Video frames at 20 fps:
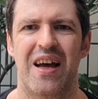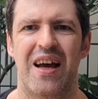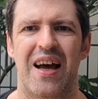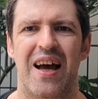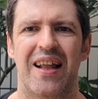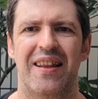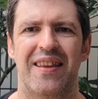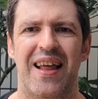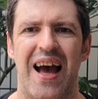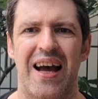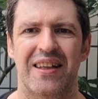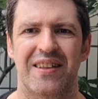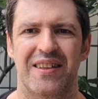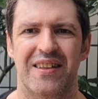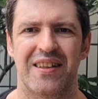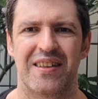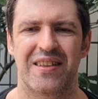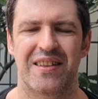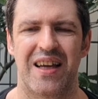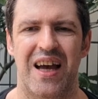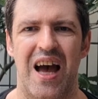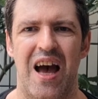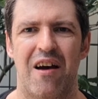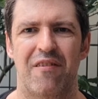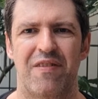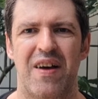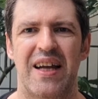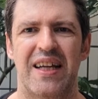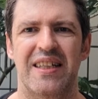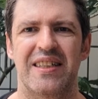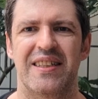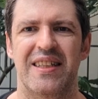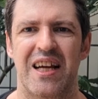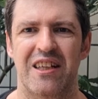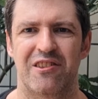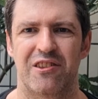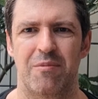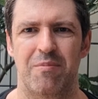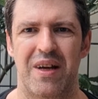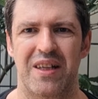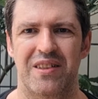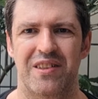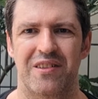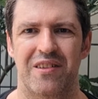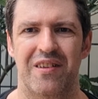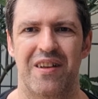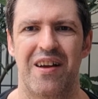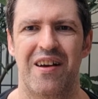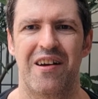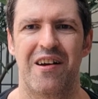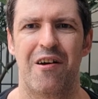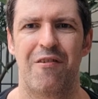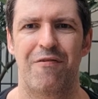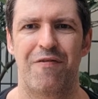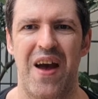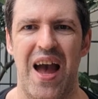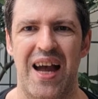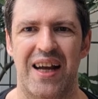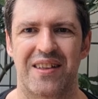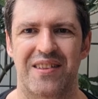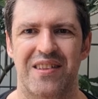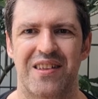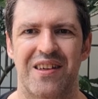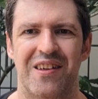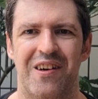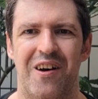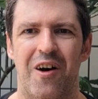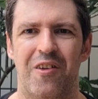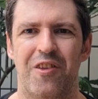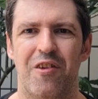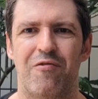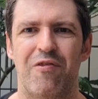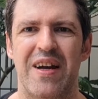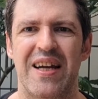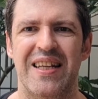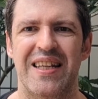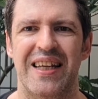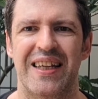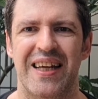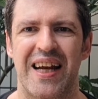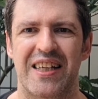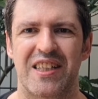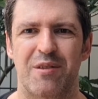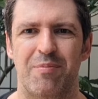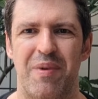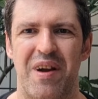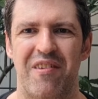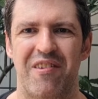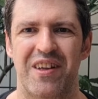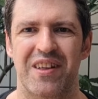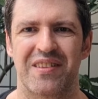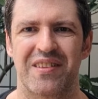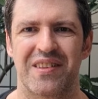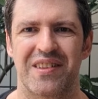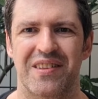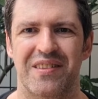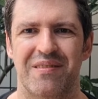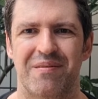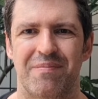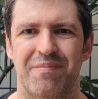and that does have a detrimental effect on the reading experience.